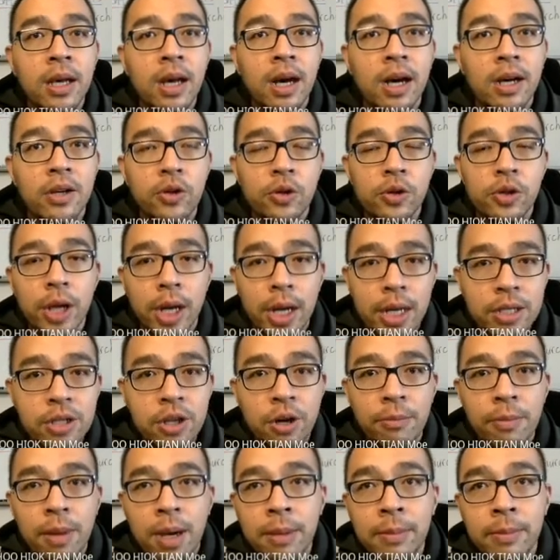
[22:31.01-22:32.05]
You should ask your
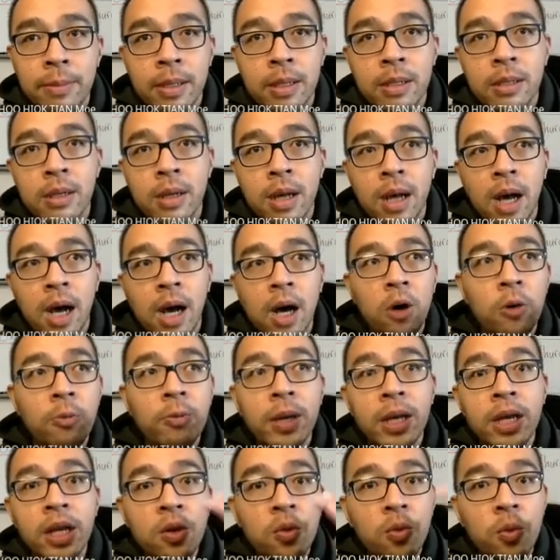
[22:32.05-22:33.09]
mom, how
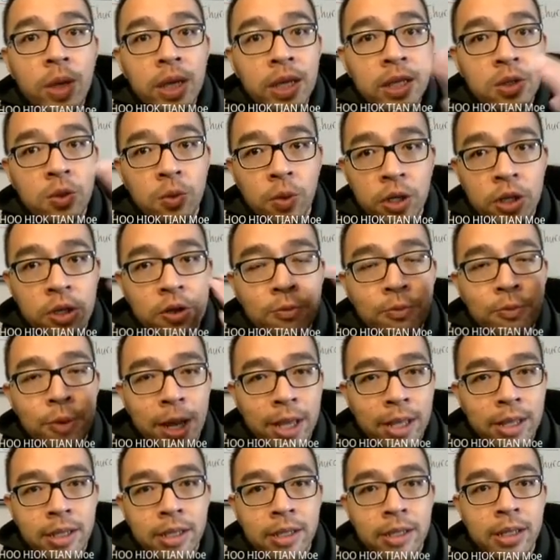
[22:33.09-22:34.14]
many weeks were you
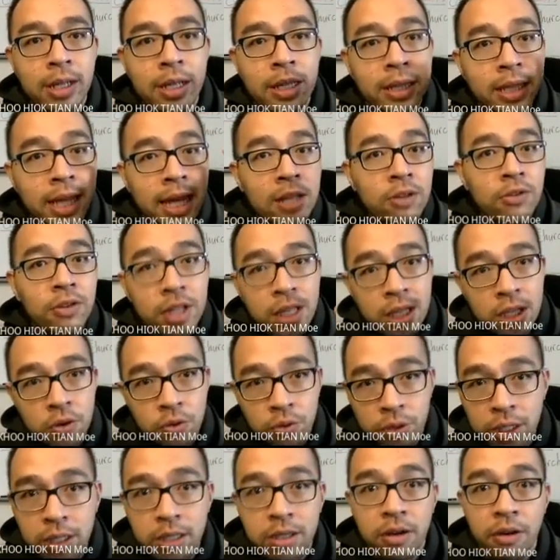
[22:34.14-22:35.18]
pregnant? Then only you
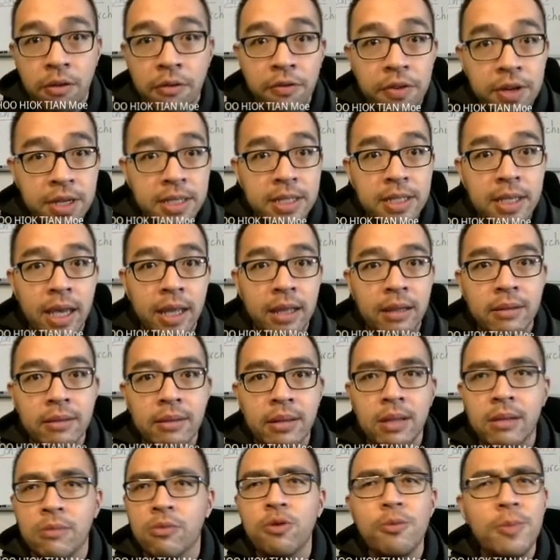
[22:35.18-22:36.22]
did your first scan.
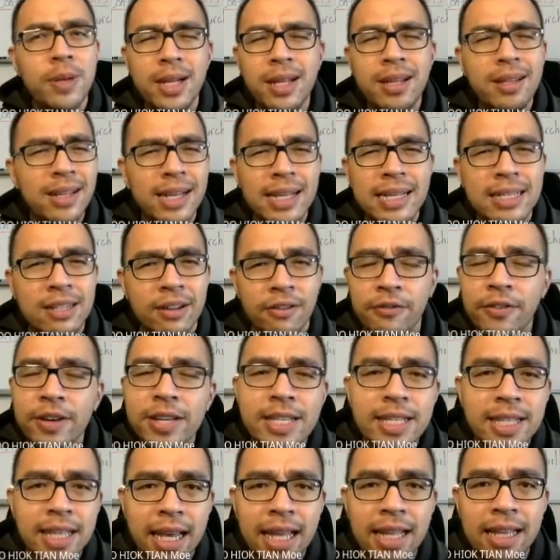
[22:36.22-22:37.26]
Nobody does the
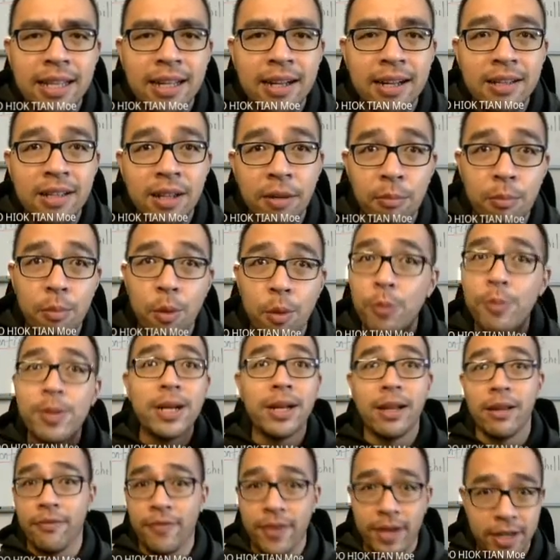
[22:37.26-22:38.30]
first scan the moment
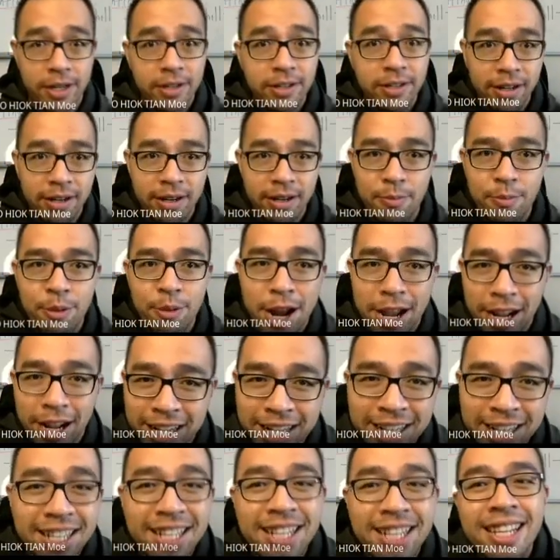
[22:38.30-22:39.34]
they find out that they're
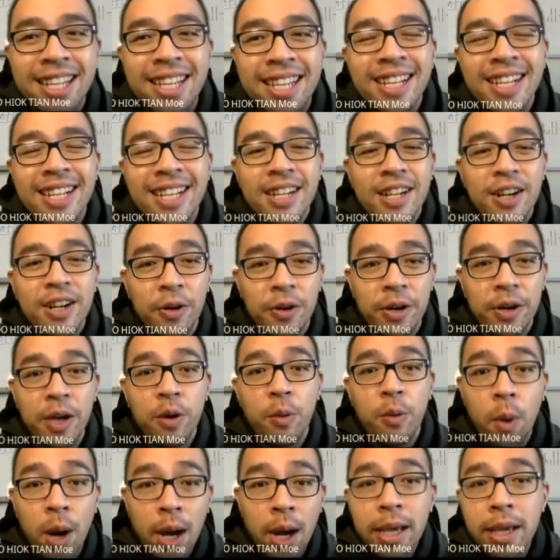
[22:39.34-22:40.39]
pregnant. Okay,
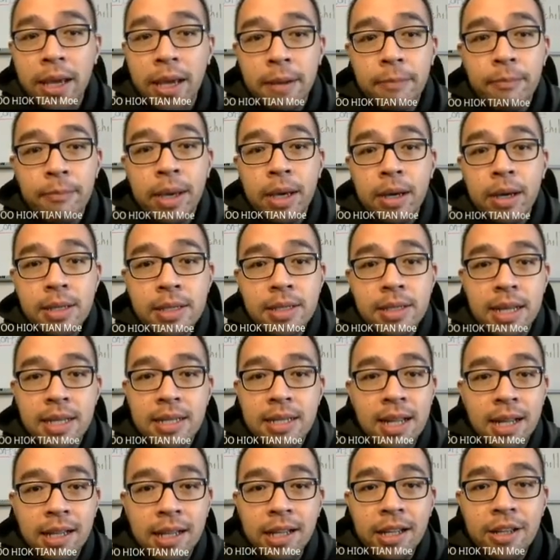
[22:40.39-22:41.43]
why? Because there's
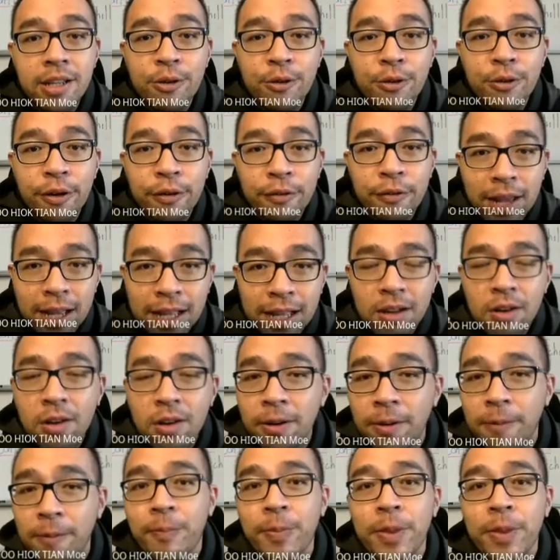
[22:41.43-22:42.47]
nothing to reflect on.